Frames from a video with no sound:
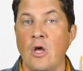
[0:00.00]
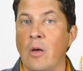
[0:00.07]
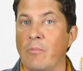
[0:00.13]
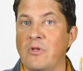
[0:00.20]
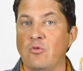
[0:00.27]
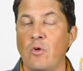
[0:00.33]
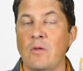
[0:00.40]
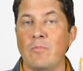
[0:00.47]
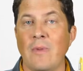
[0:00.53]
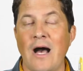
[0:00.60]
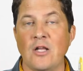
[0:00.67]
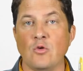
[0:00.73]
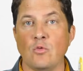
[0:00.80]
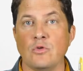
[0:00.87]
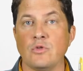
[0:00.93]
between
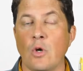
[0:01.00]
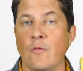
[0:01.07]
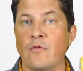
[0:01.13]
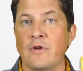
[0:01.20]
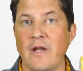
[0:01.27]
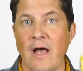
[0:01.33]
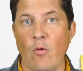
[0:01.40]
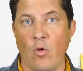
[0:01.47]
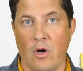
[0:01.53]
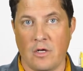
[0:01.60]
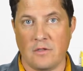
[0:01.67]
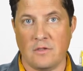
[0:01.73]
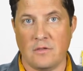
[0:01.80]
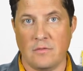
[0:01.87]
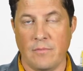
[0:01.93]
modules over
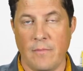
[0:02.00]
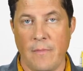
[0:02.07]
networks.